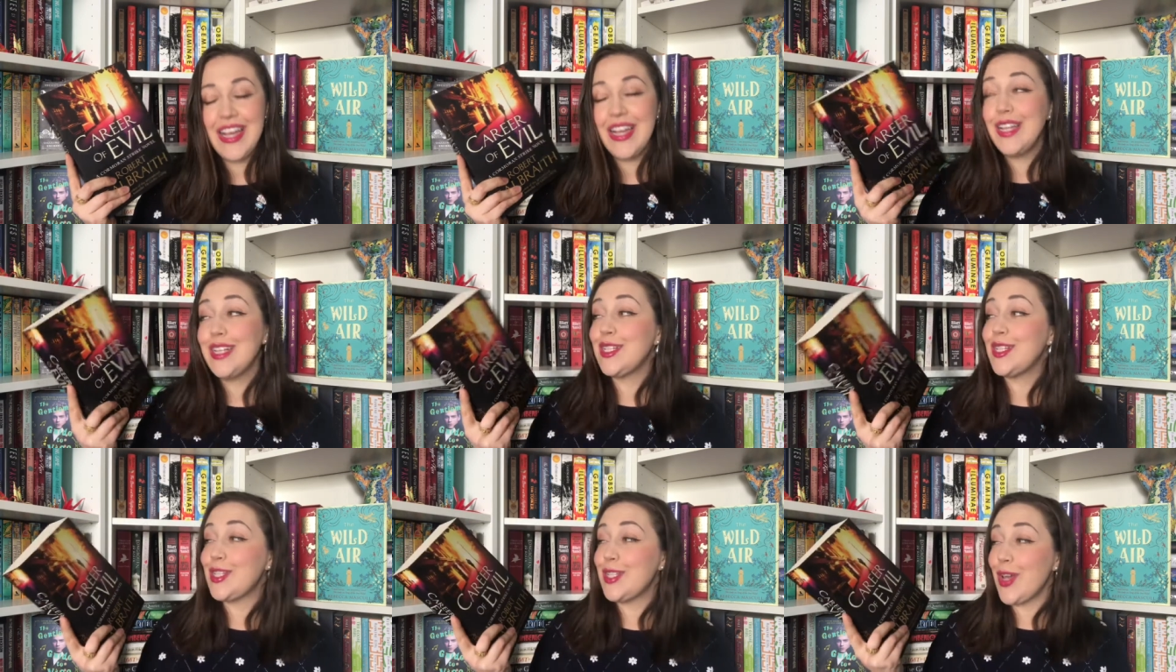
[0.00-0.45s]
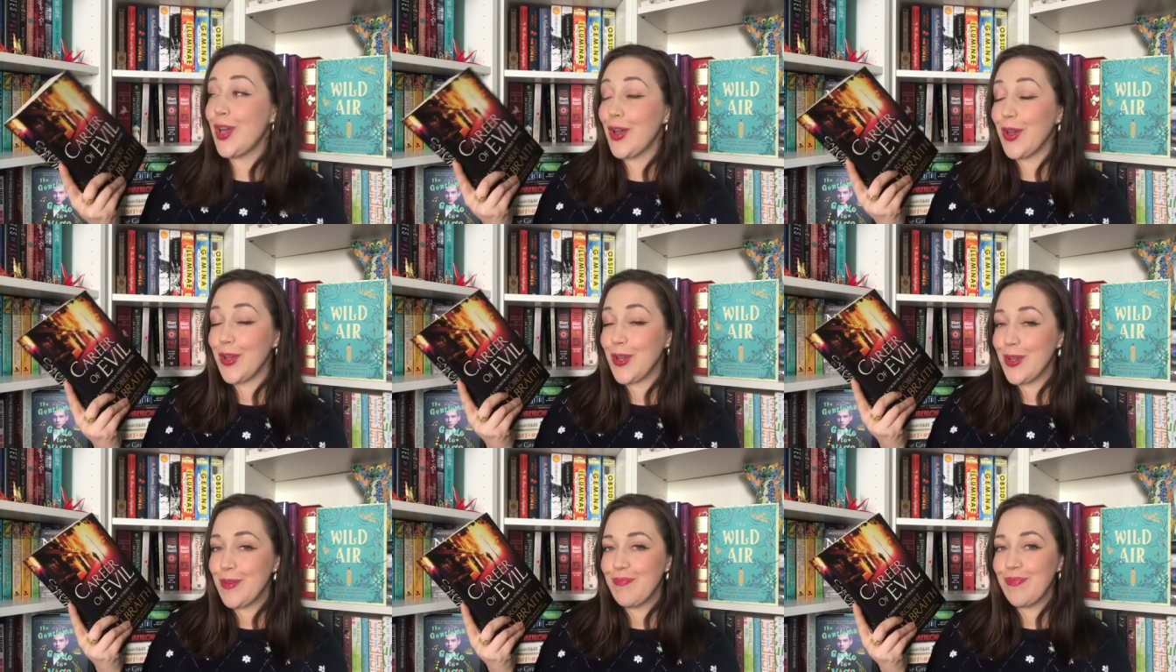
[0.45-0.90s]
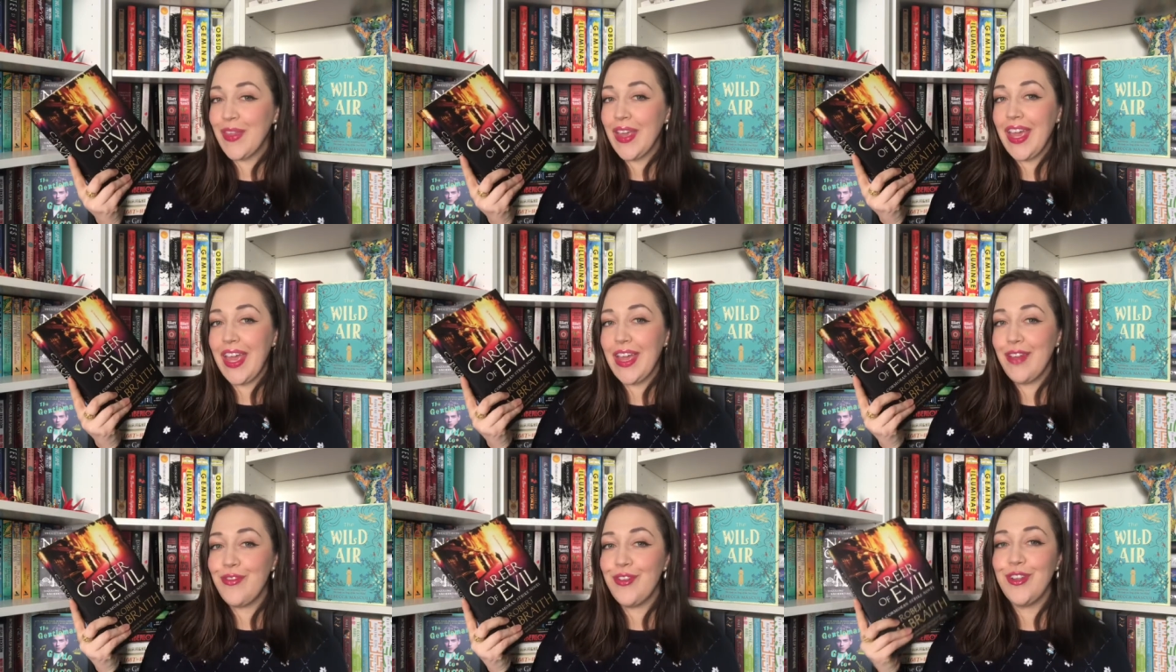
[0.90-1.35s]
So
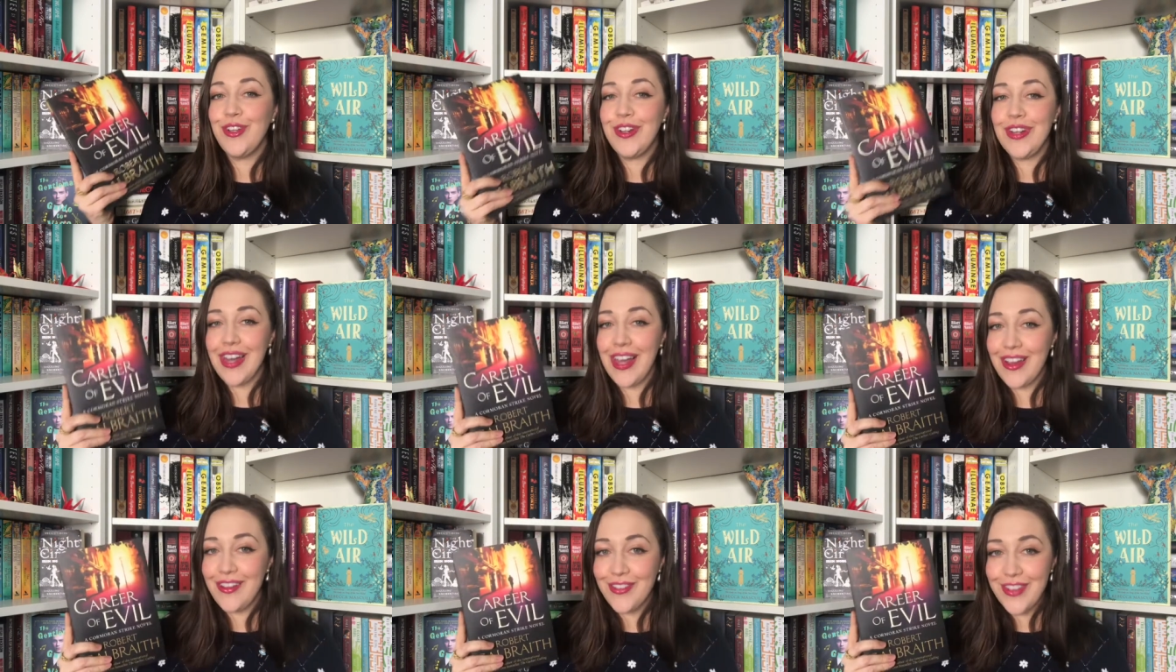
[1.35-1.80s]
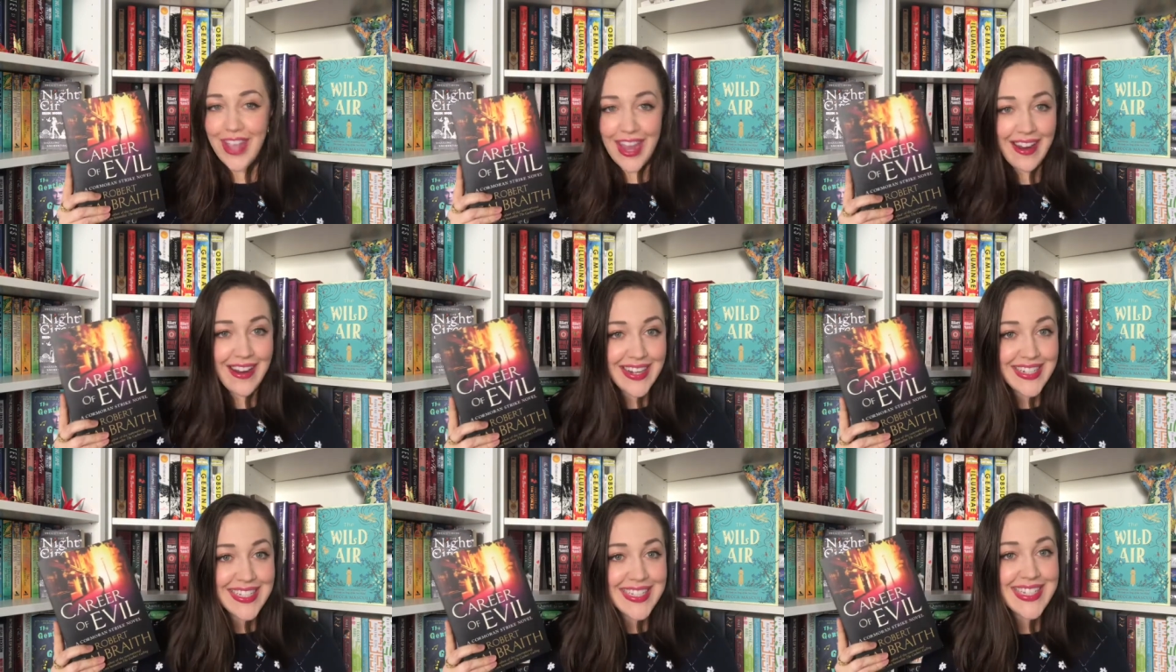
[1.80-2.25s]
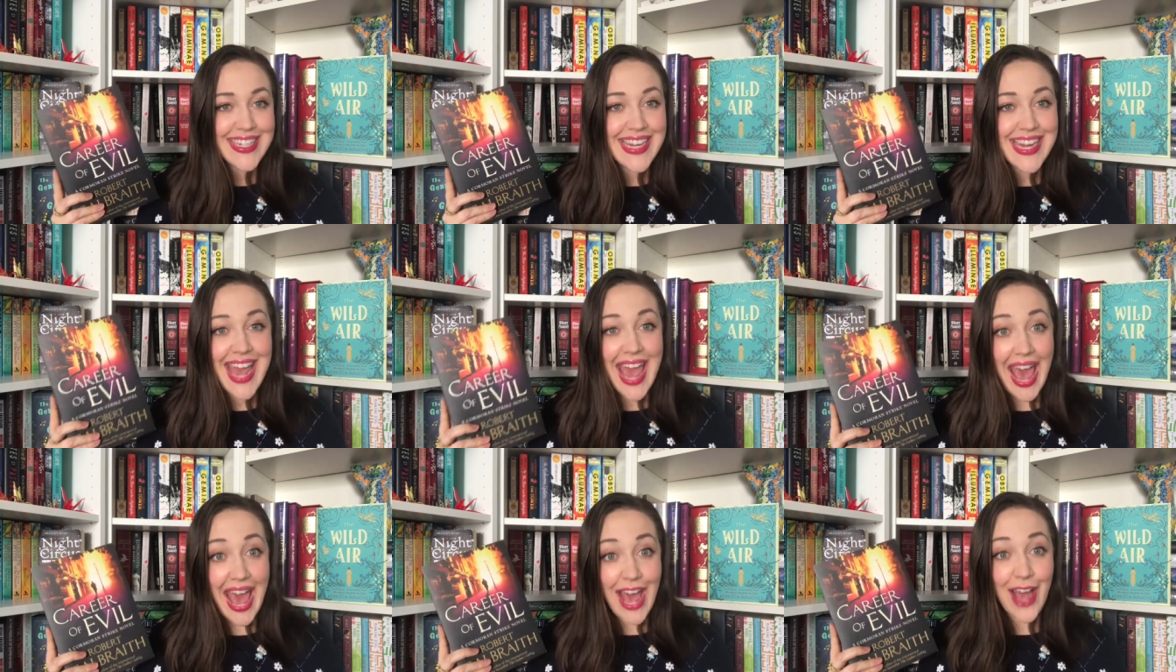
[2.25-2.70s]
if you love characters and
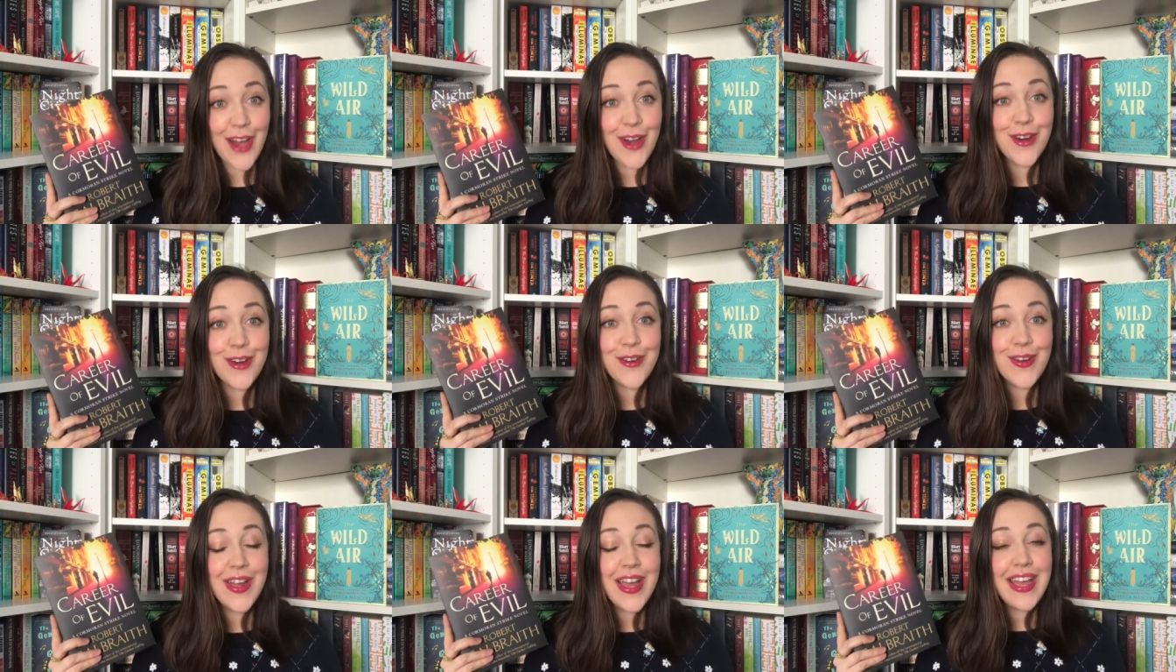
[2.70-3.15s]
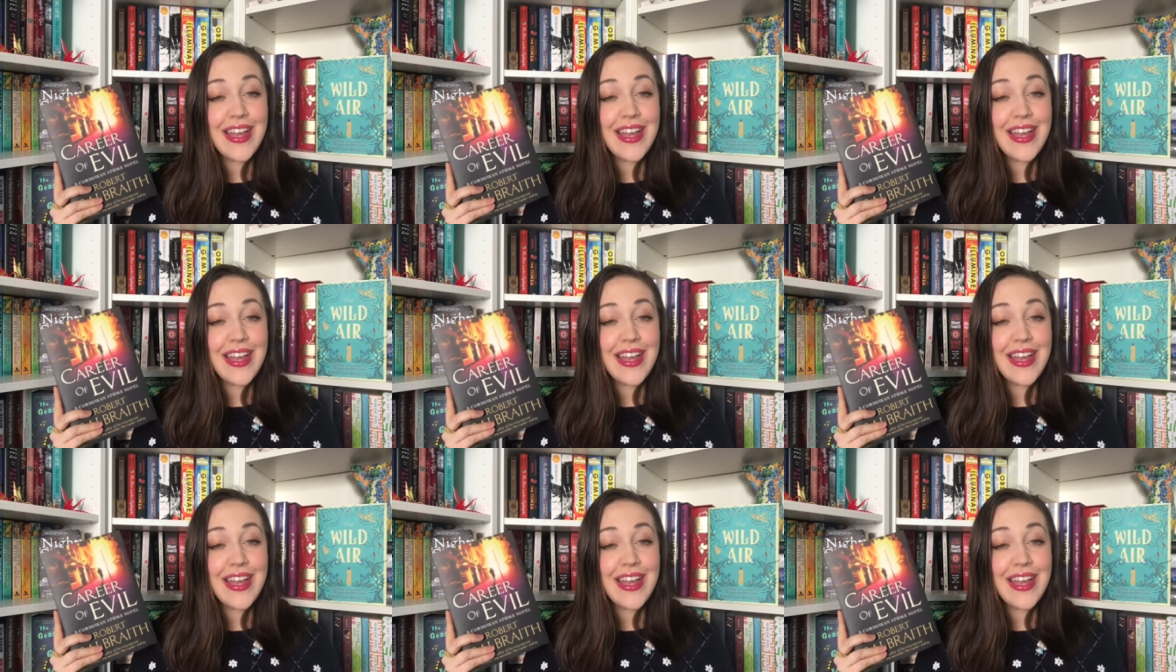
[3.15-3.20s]
how